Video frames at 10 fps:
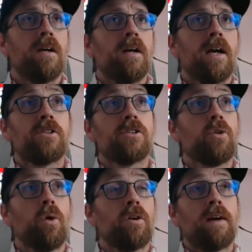It's just
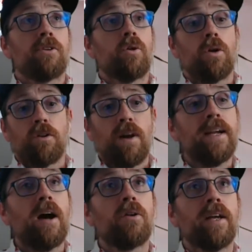corner after corner. Right
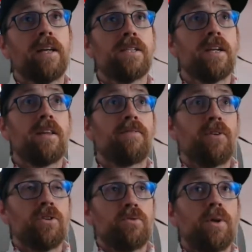now, Lincoln City, the
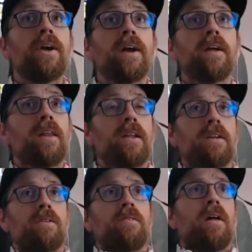first really
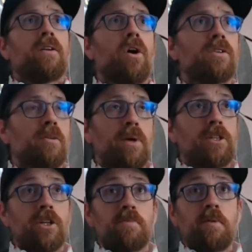to constant
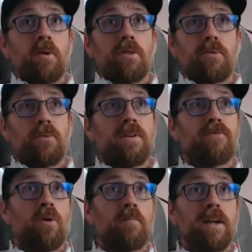pressure. It's been about
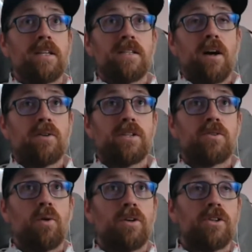3-4 minutes now as this
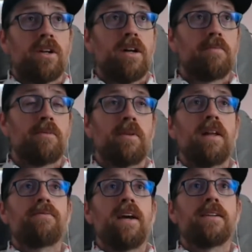corner is going to come from the
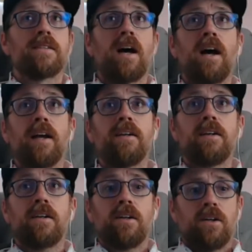left-hand side.
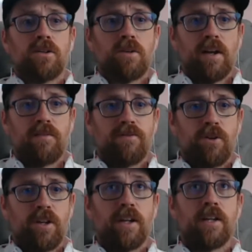
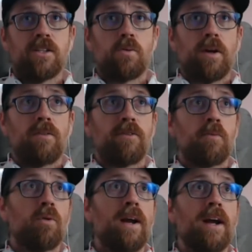Right-footed in-swinger from
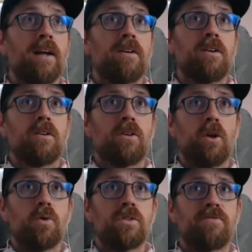Ring.
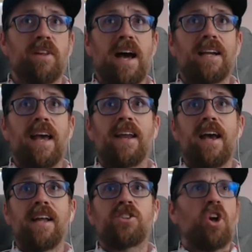Close,
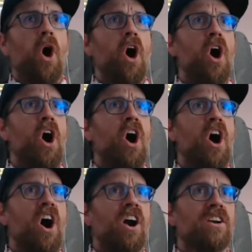flat-headed,
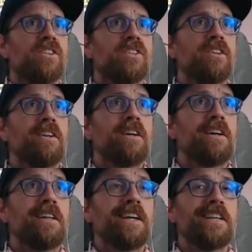scores!
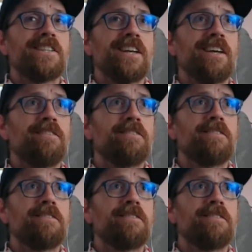Lincoln City.